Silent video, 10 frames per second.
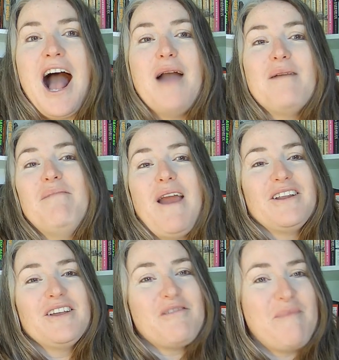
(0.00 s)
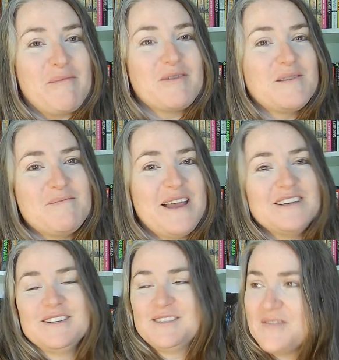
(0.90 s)
I barely remembered the main
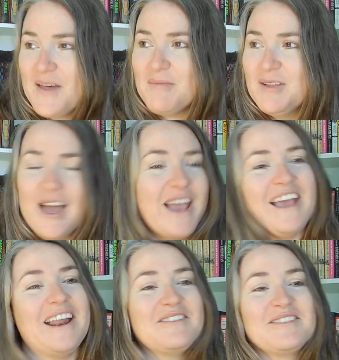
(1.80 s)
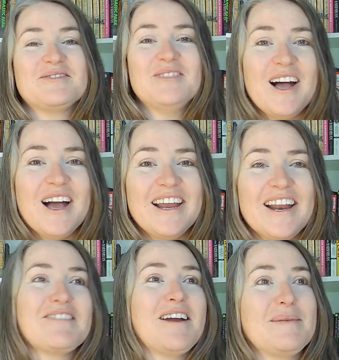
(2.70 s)
gist of that play, and I was fine.
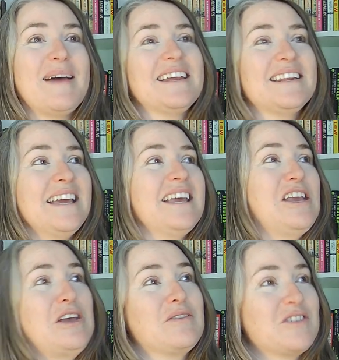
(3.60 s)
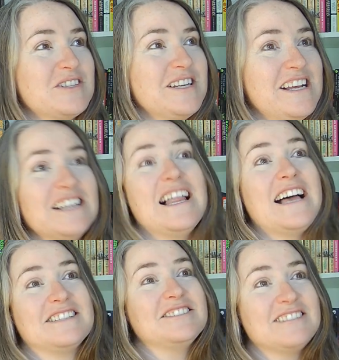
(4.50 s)
I read it back in like university and
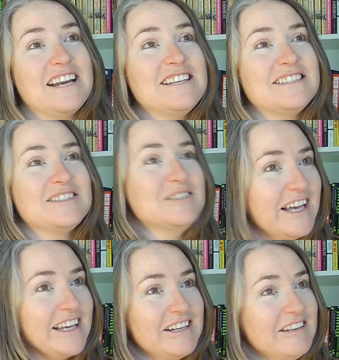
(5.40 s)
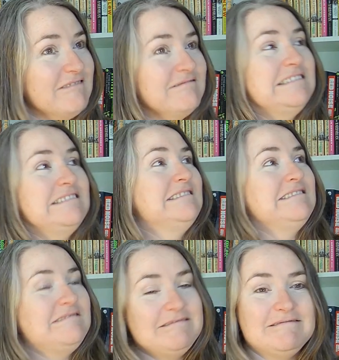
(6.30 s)
classical studies, so like, you know,
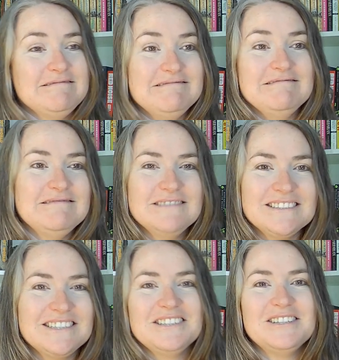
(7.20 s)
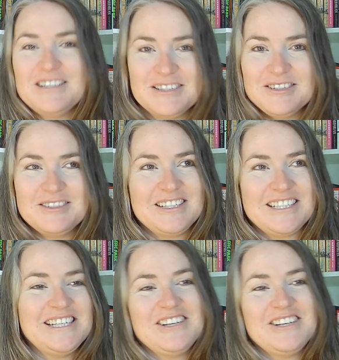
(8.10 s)
mm, good 16 or